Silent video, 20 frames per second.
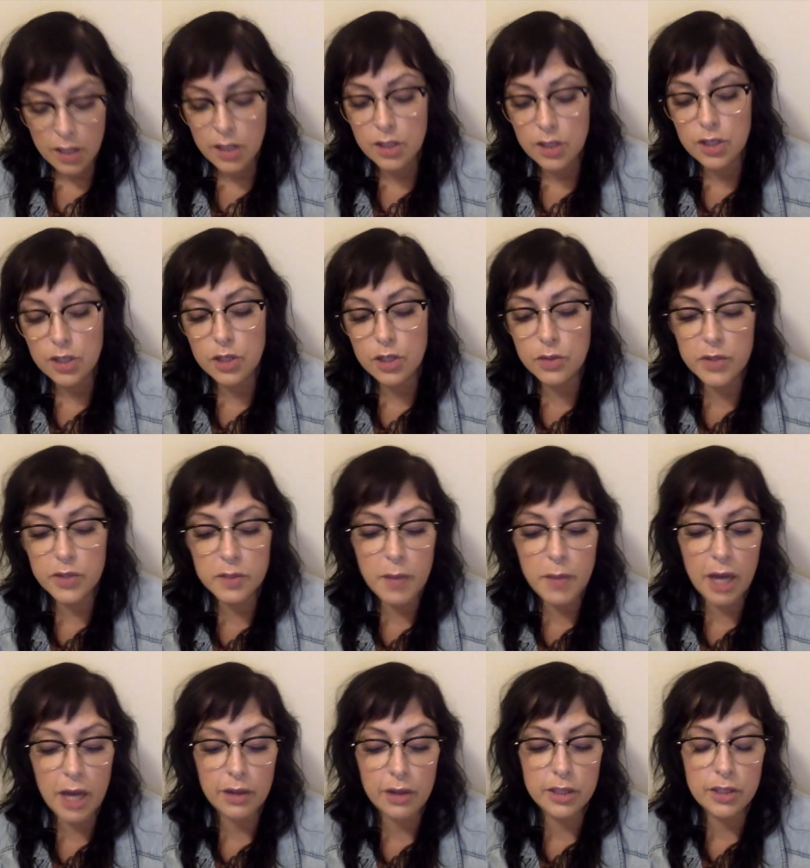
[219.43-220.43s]
She was
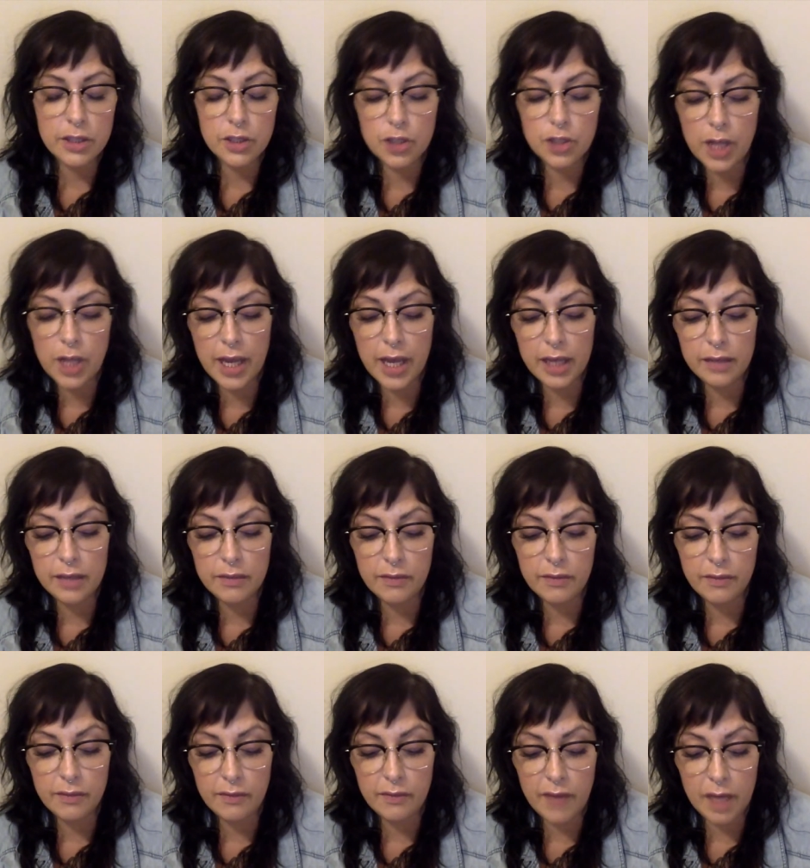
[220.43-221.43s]
married to Jan
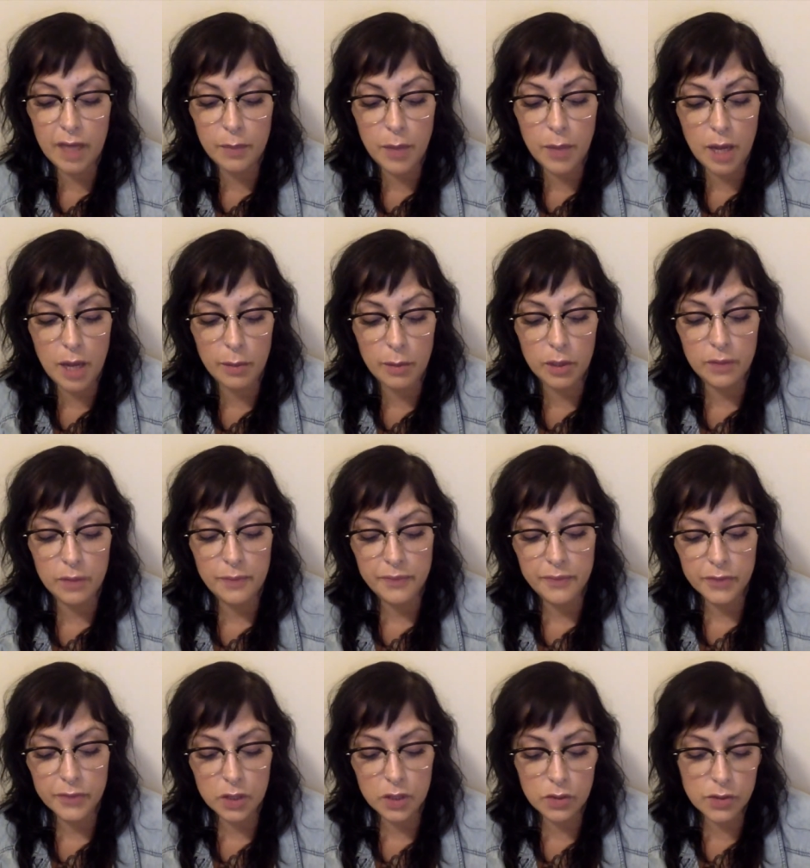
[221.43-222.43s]
Van Bommel,
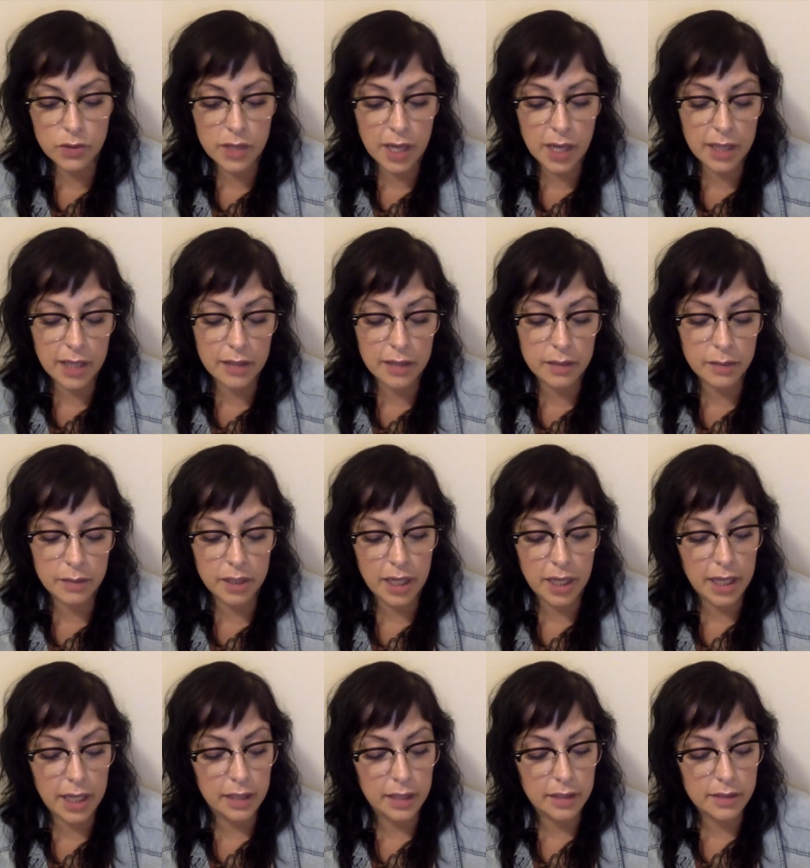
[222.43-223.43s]
who died in the mid
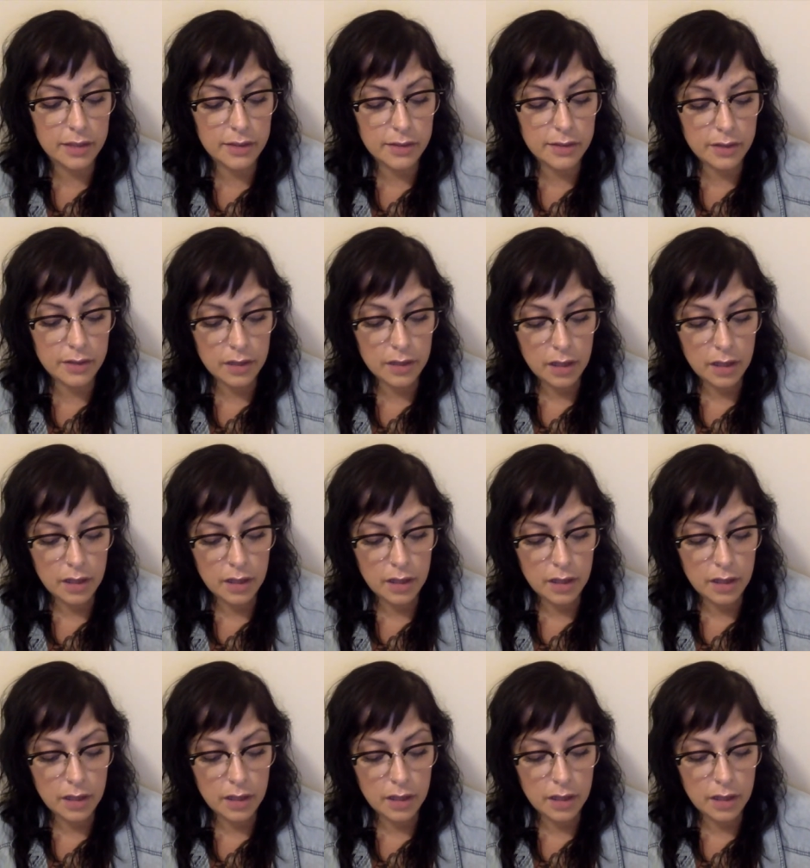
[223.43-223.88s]
80s.